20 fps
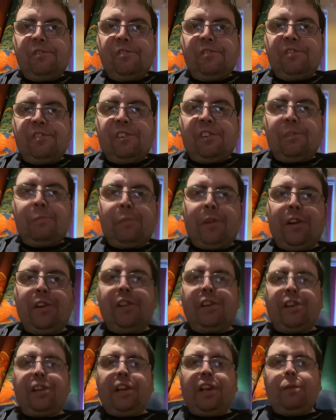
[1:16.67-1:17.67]
And
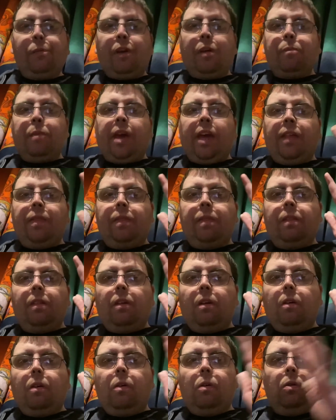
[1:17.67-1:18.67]
basically we meet
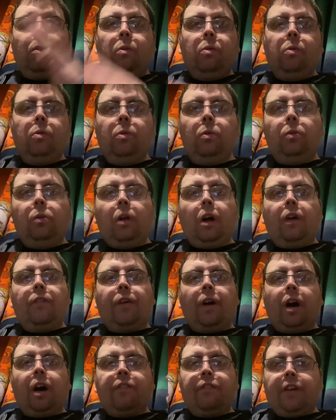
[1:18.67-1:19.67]
all of
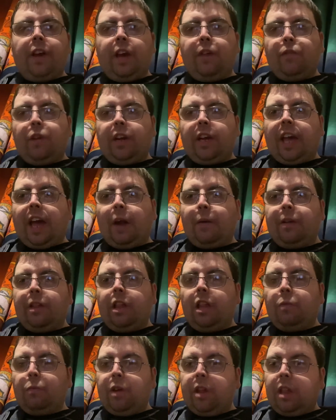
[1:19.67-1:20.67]
our favourite
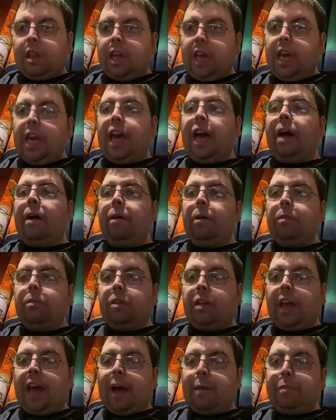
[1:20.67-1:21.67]
characters. We see how
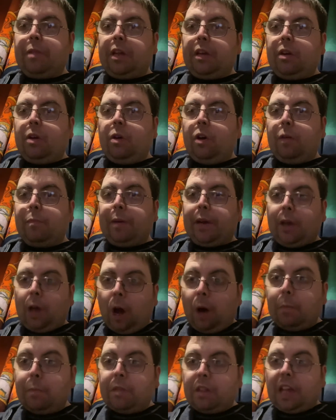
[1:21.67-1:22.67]
Captain Hook
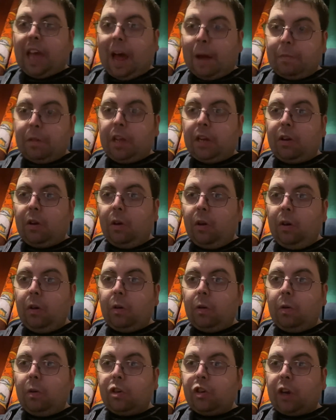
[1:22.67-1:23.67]
becomes Captain Hook,
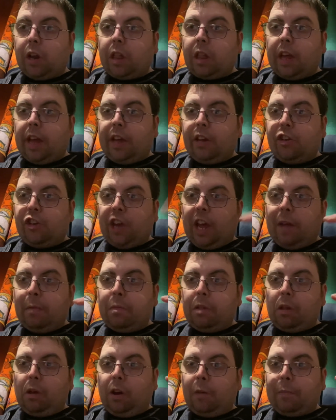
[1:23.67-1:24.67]
or should I say
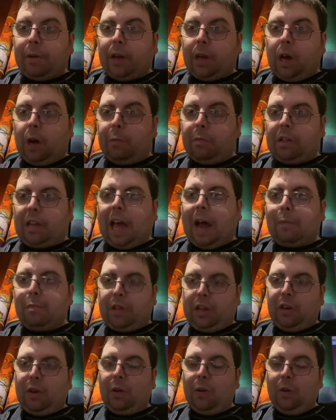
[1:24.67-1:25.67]
James Hook becomes
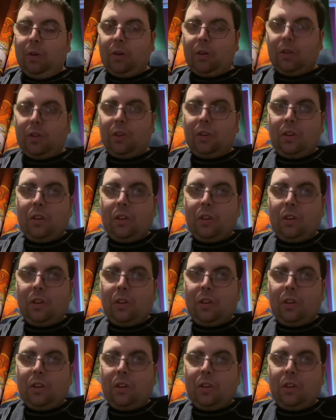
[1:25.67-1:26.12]
Captain Hook.